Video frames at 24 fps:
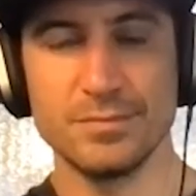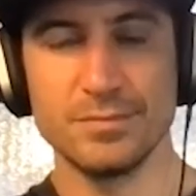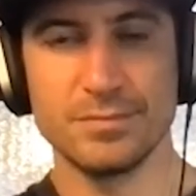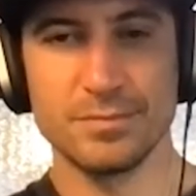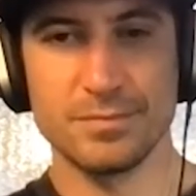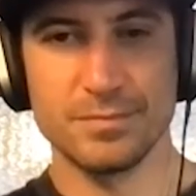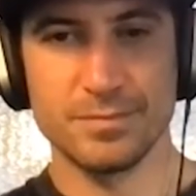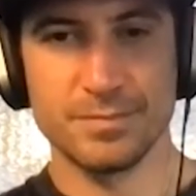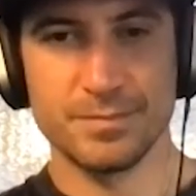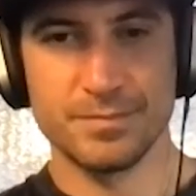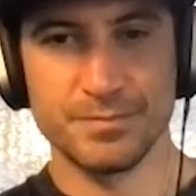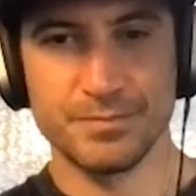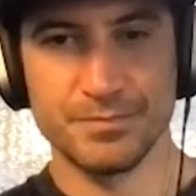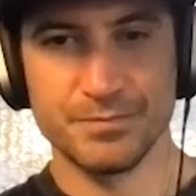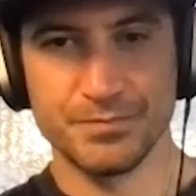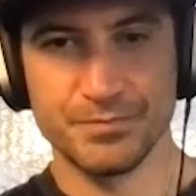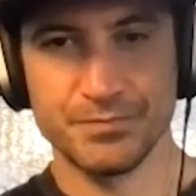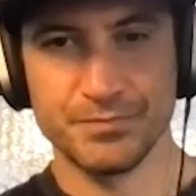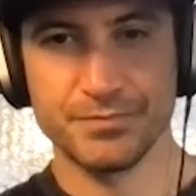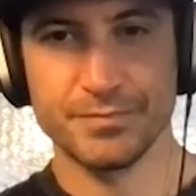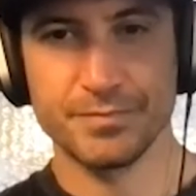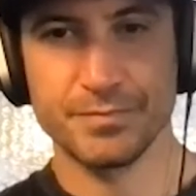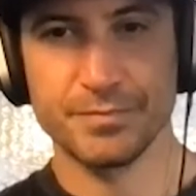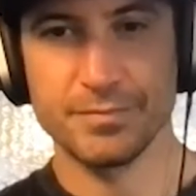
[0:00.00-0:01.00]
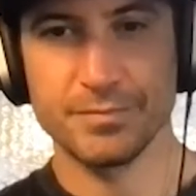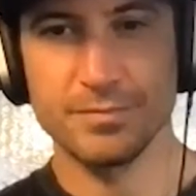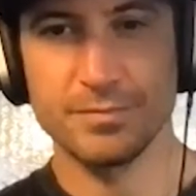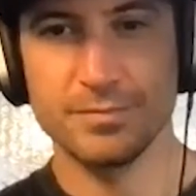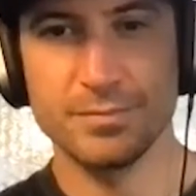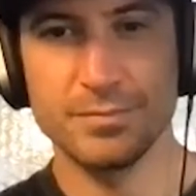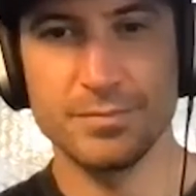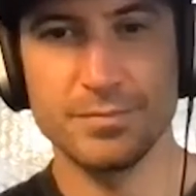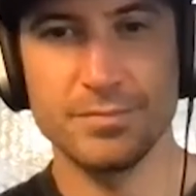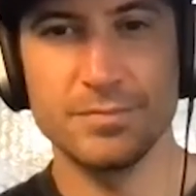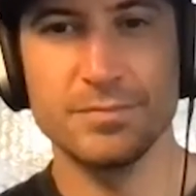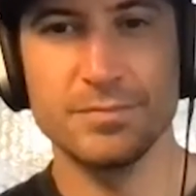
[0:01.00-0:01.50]

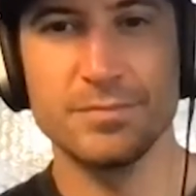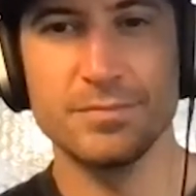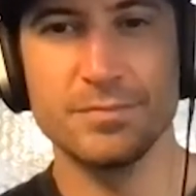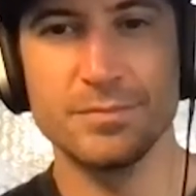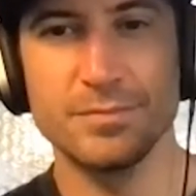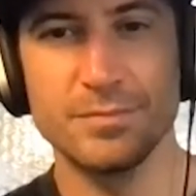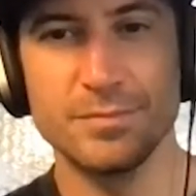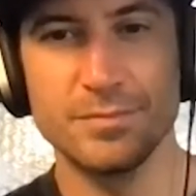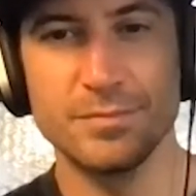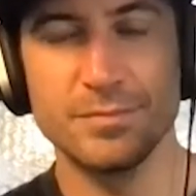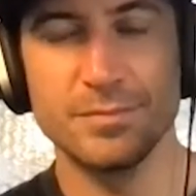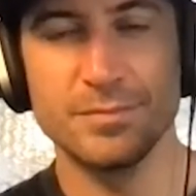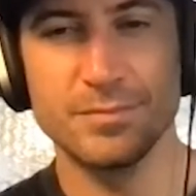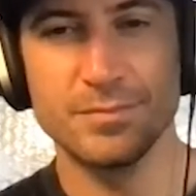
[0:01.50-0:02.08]
(silent)